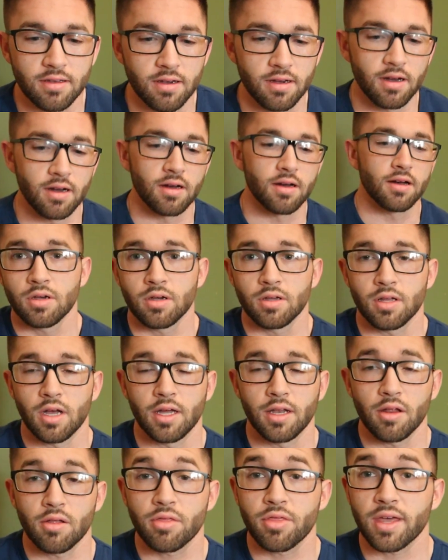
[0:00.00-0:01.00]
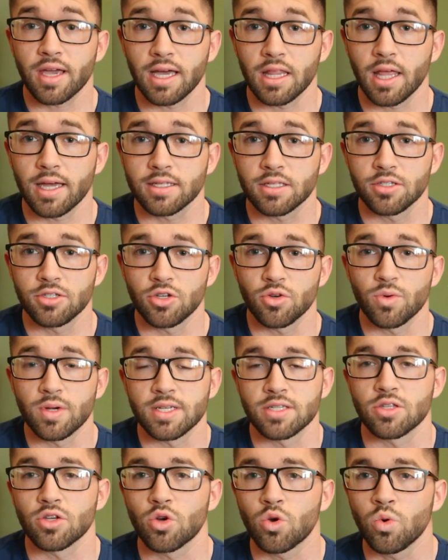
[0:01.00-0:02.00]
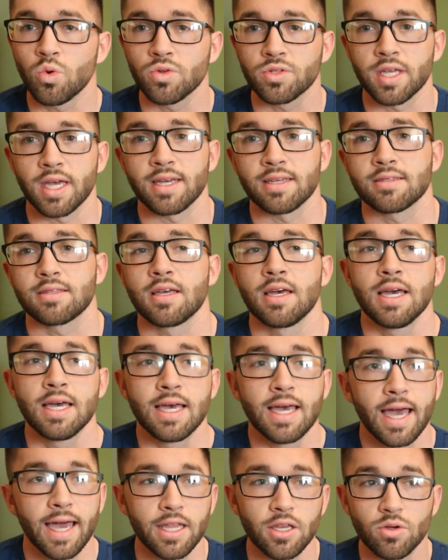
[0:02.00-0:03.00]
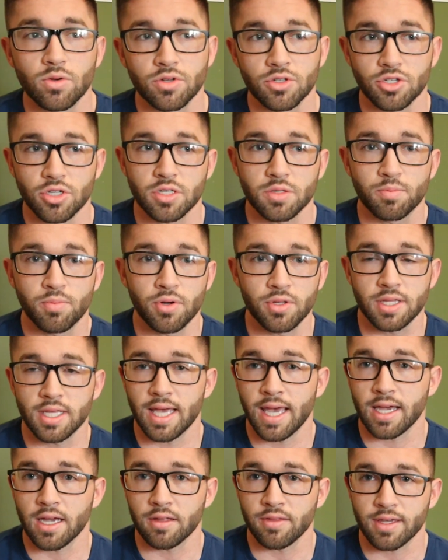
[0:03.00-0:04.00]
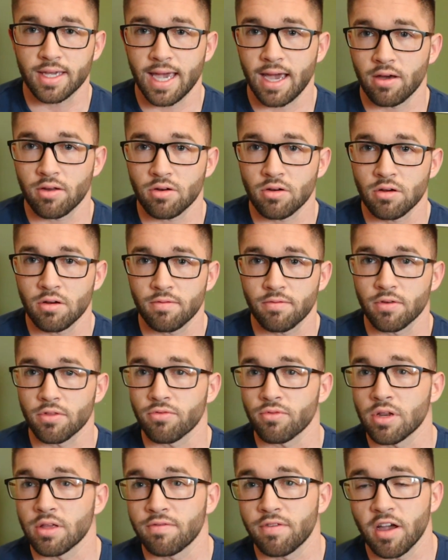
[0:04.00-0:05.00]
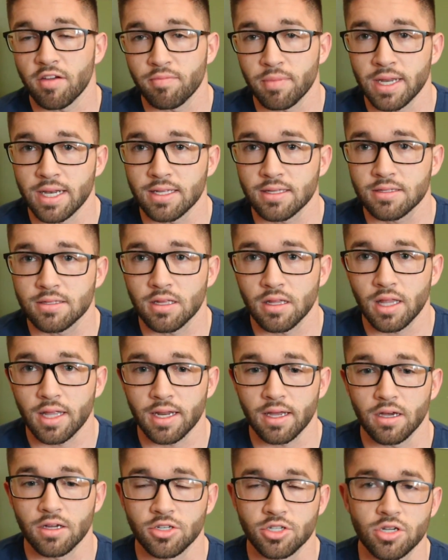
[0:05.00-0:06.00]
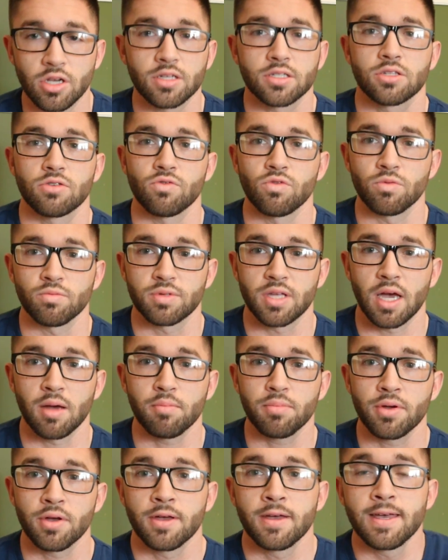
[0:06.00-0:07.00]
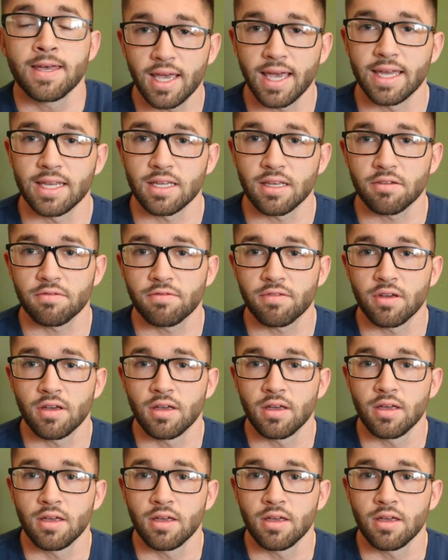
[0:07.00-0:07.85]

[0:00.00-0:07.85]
Uh, another thing I like to do is the cool test, and you can just put the egg on the counter for three five minutes to let it adjust to room temp, and if